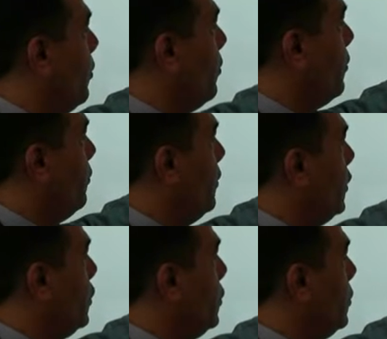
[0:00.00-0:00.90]
power 3
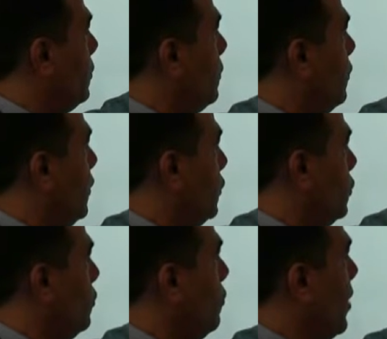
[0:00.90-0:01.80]
to
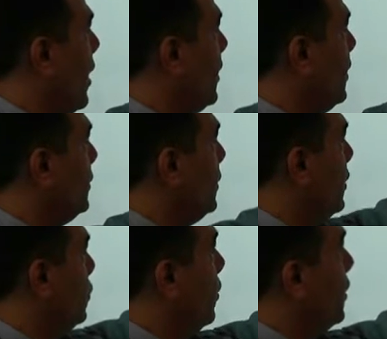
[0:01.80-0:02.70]
32 minus
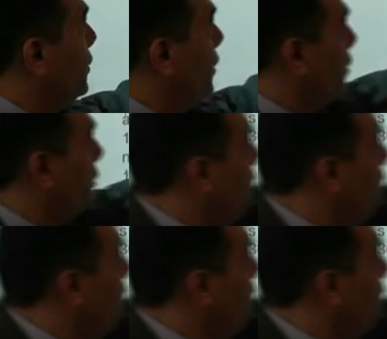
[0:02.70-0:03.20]
26,